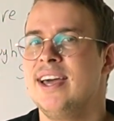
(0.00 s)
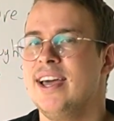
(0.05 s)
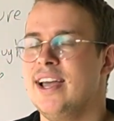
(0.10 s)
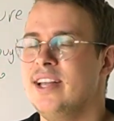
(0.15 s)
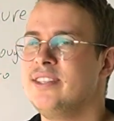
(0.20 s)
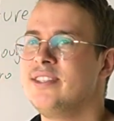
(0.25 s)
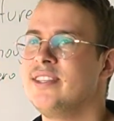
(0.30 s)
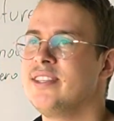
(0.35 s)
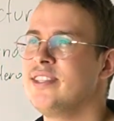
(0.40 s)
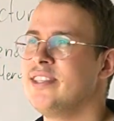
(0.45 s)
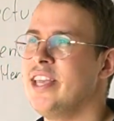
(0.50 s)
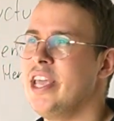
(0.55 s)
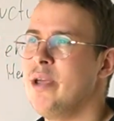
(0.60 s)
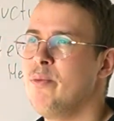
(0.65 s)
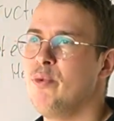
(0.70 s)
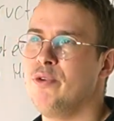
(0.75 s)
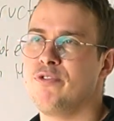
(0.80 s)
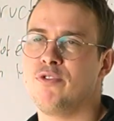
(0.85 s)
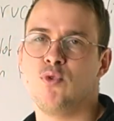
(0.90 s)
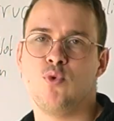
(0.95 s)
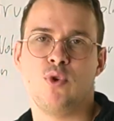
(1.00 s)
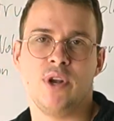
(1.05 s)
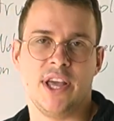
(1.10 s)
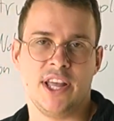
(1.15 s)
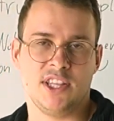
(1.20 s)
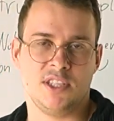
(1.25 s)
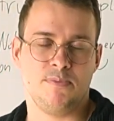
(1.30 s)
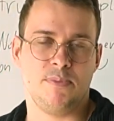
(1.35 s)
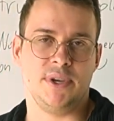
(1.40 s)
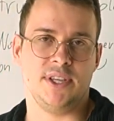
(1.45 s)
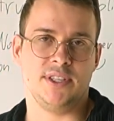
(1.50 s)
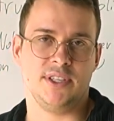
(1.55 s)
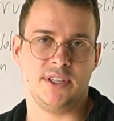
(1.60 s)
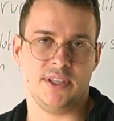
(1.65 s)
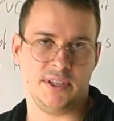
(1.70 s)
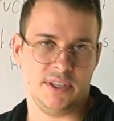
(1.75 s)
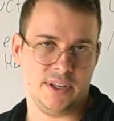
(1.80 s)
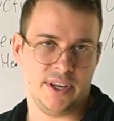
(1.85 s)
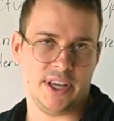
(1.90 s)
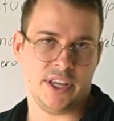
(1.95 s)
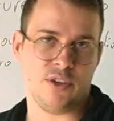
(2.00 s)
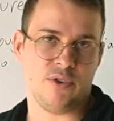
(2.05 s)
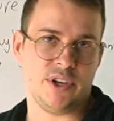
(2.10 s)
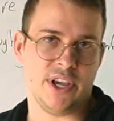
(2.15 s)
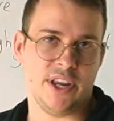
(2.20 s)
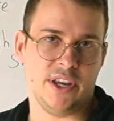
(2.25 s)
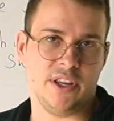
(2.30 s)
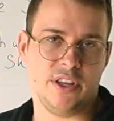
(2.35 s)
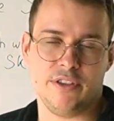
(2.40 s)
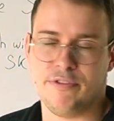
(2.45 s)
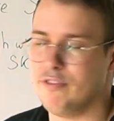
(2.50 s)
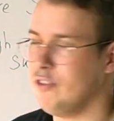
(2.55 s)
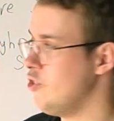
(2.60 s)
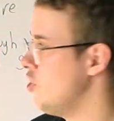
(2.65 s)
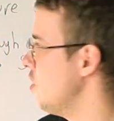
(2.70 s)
And it's the same with Google Ads, basically. You get it. If you